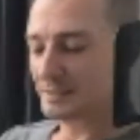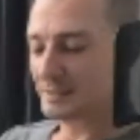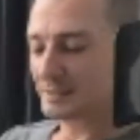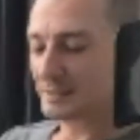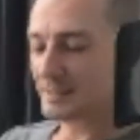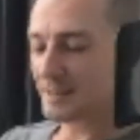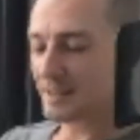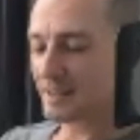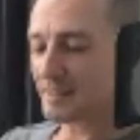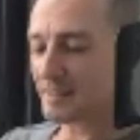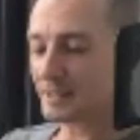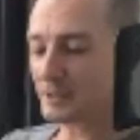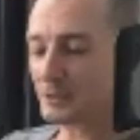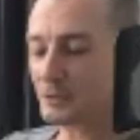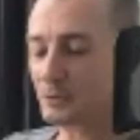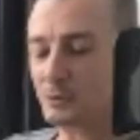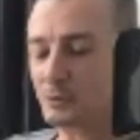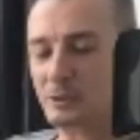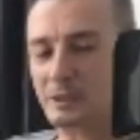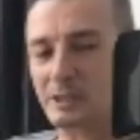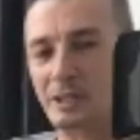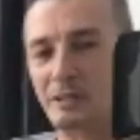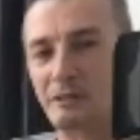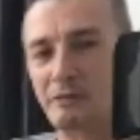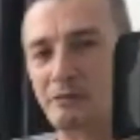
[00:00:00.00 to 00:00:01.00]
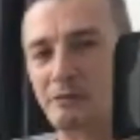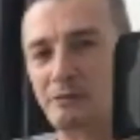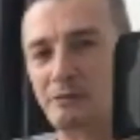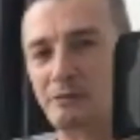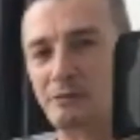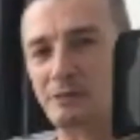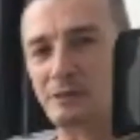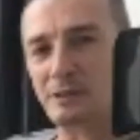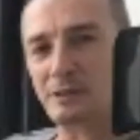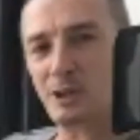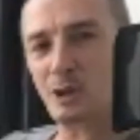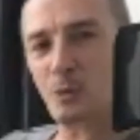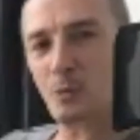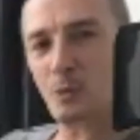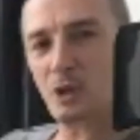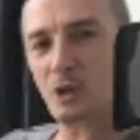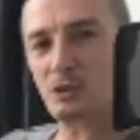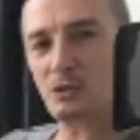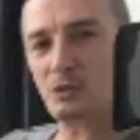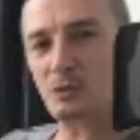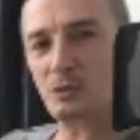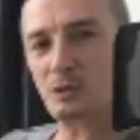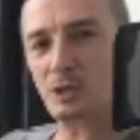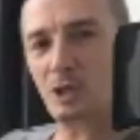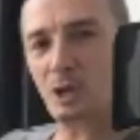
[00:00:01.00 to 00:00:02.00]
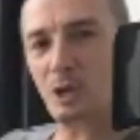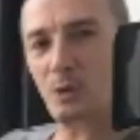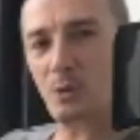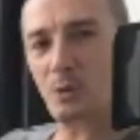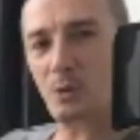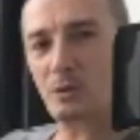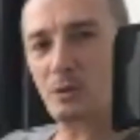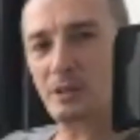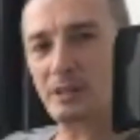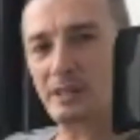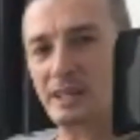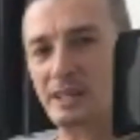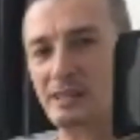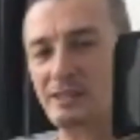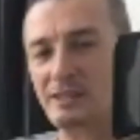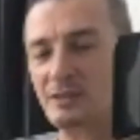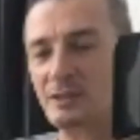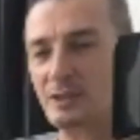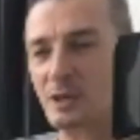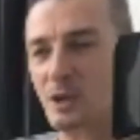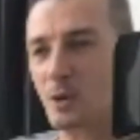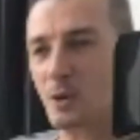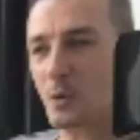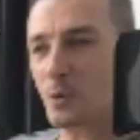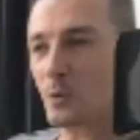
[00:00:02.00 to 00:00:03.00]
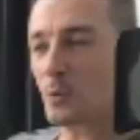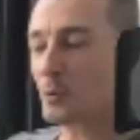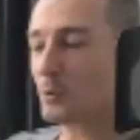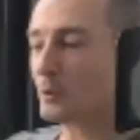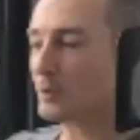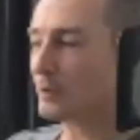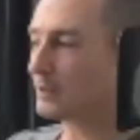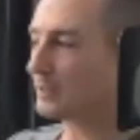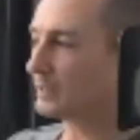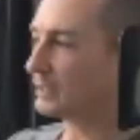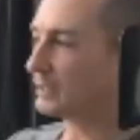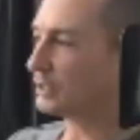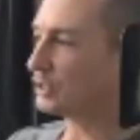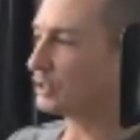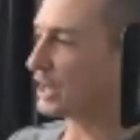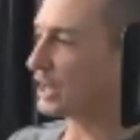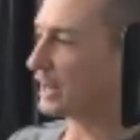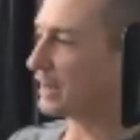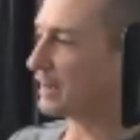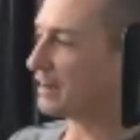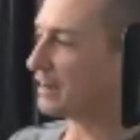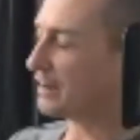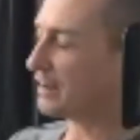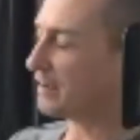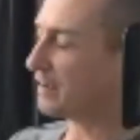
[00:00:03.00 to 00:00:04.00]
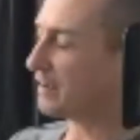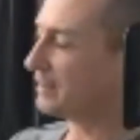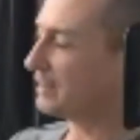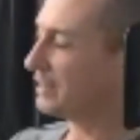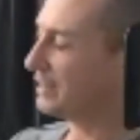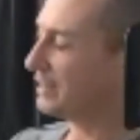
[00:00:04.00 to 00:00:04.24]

nothing to give, nowhere to go. It has no agenda.